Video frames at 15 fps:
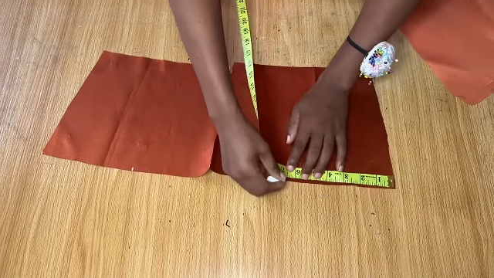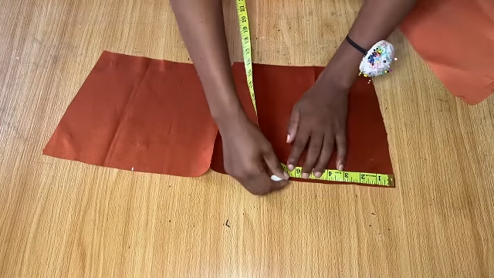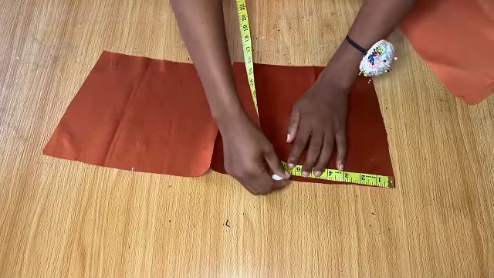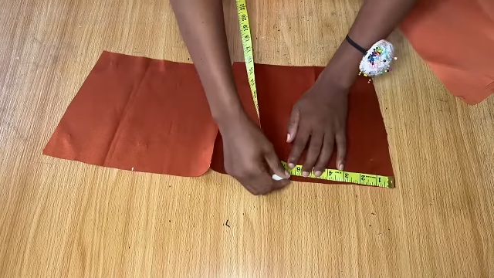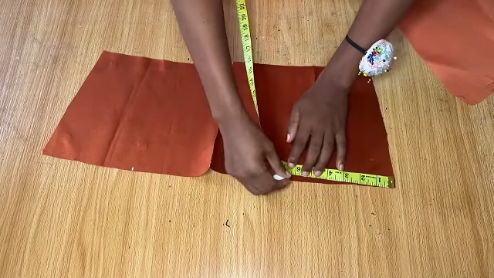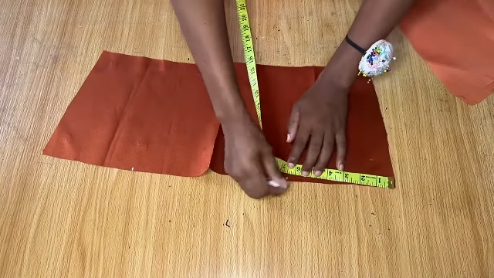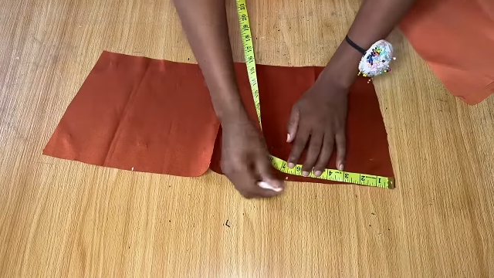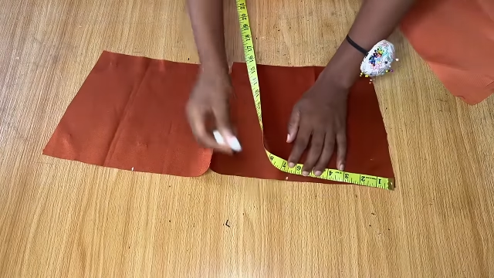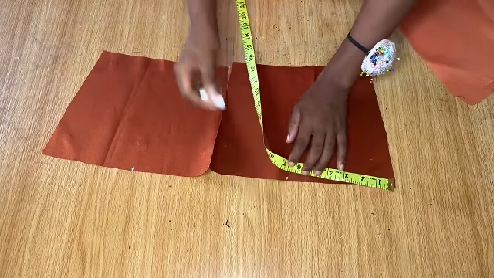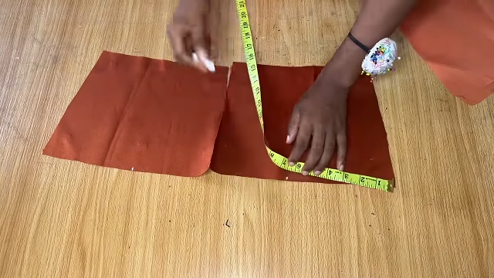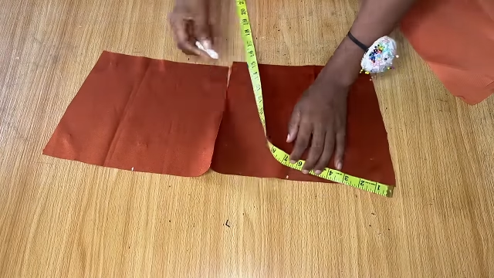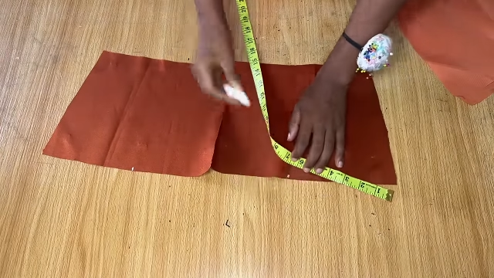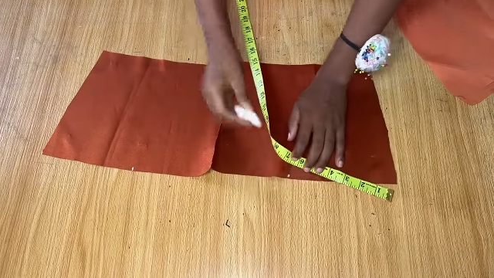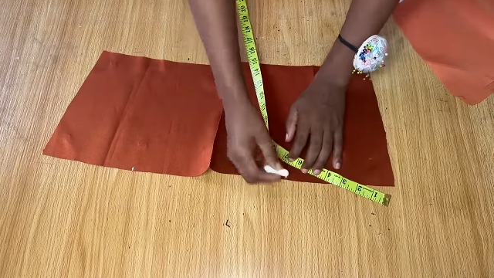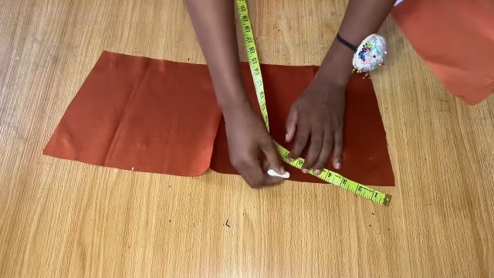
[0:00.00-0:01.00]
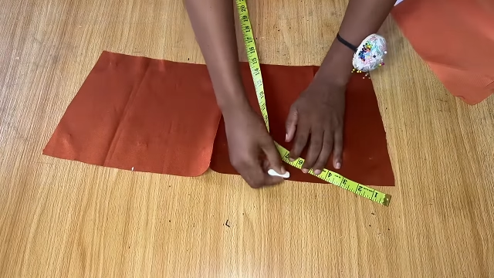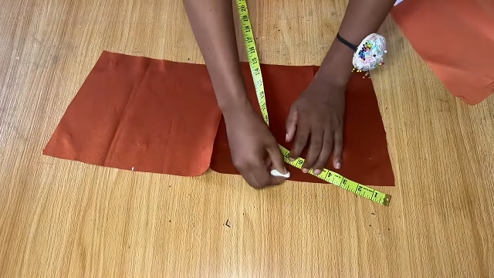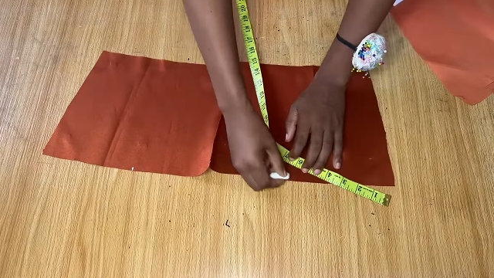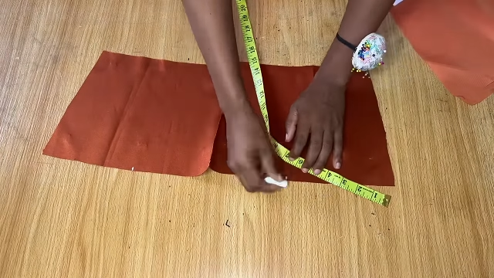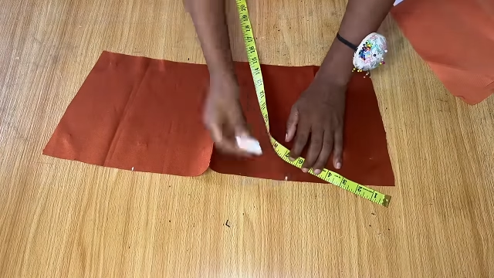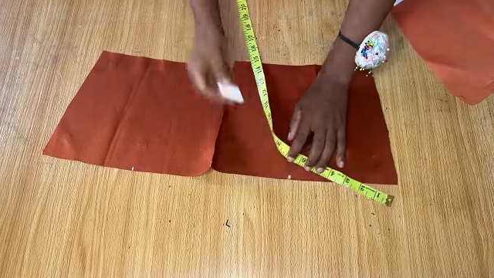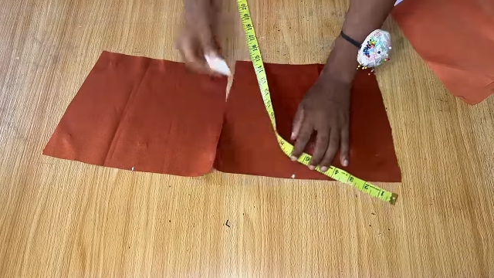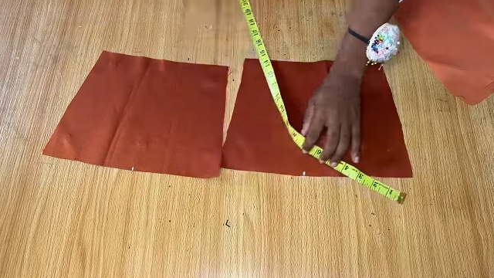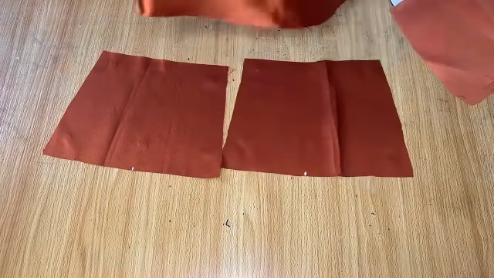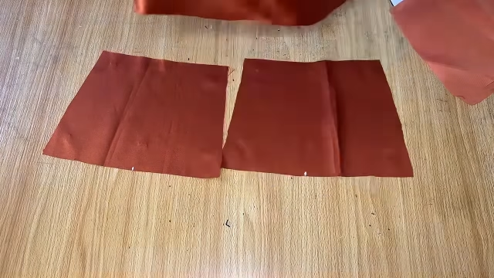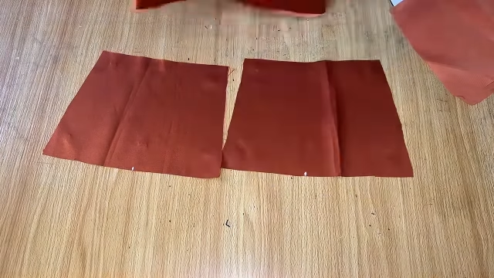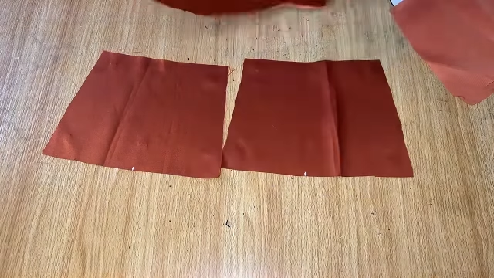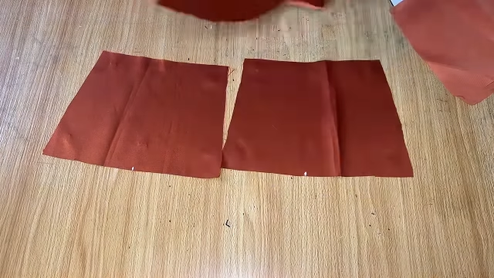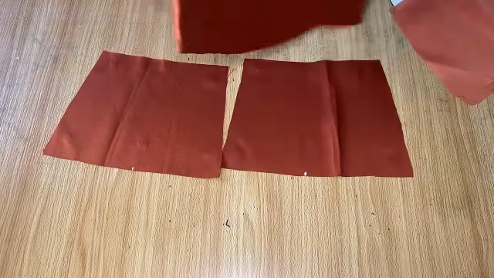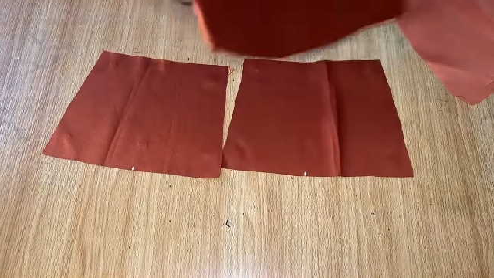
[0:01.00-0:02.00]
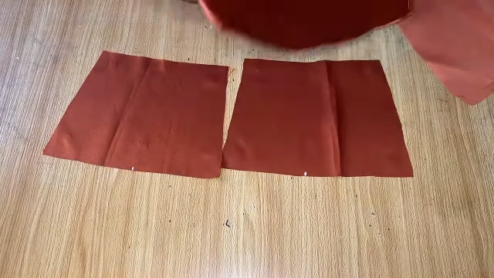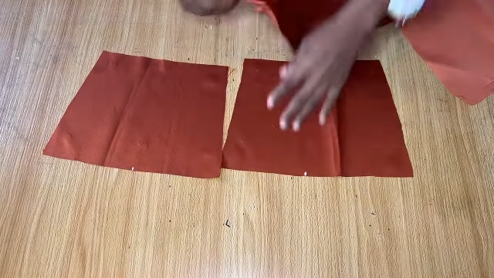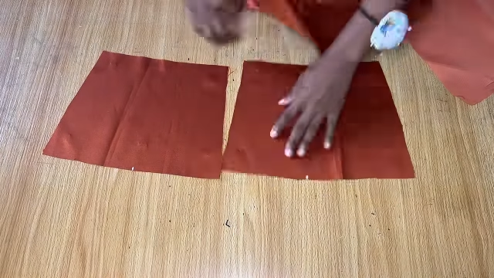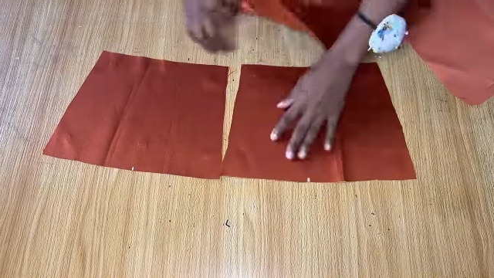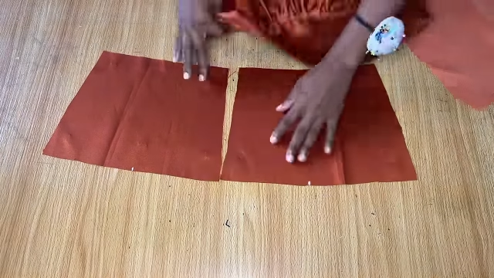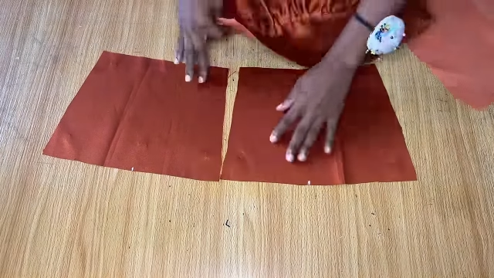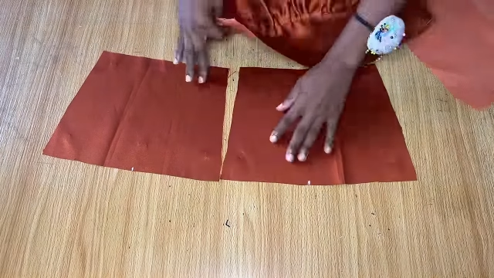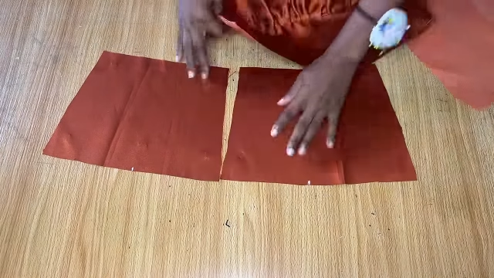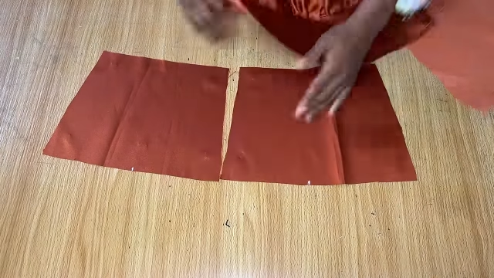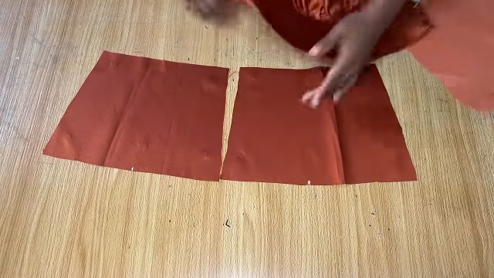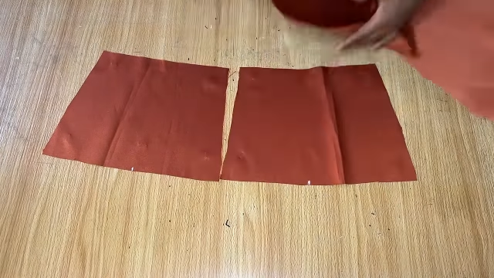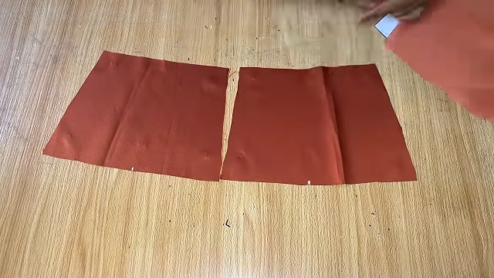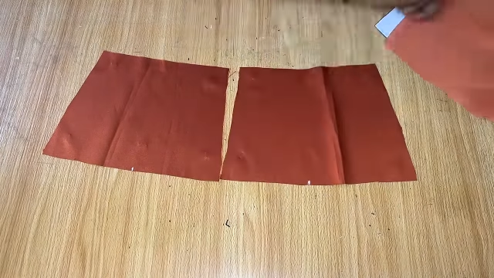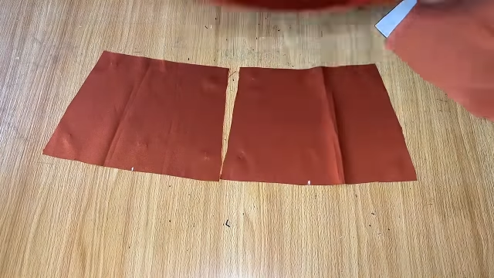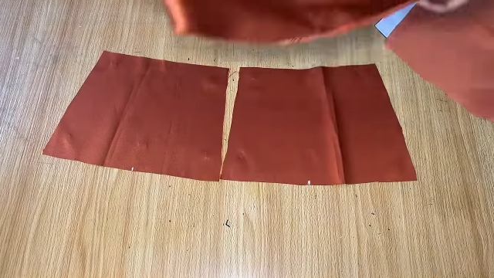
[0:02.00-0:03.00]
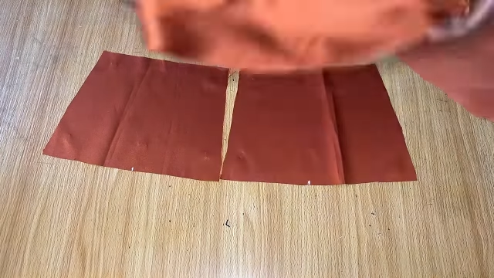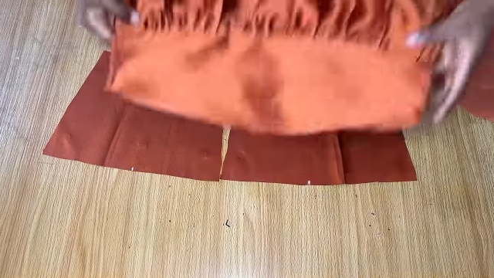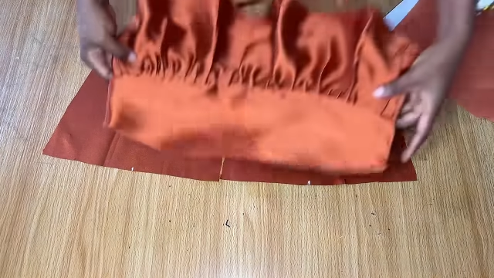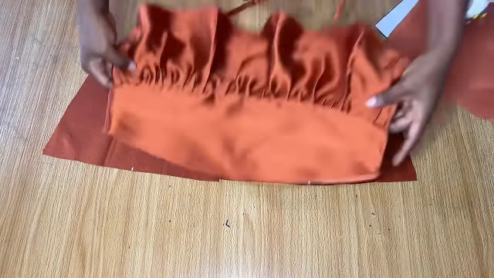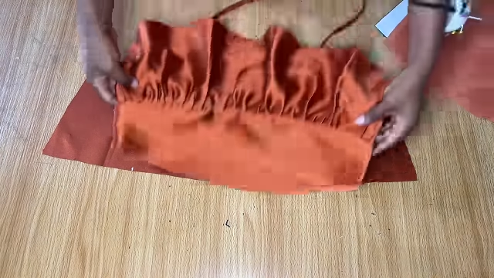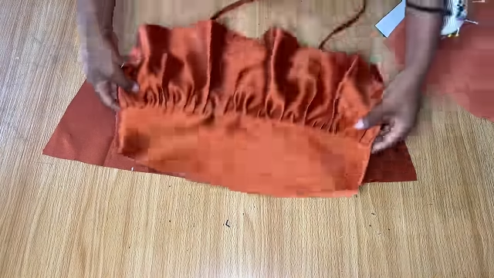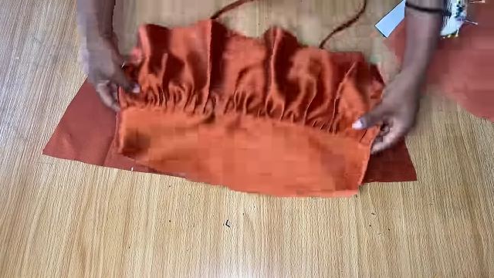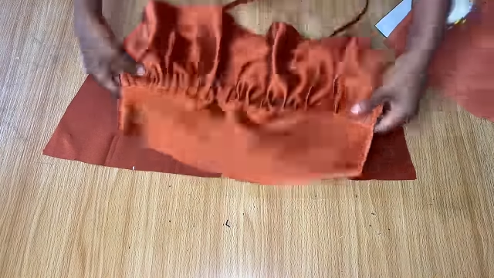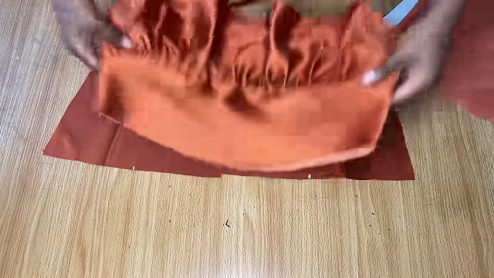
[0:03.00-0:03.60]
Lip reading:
(no speaker visible)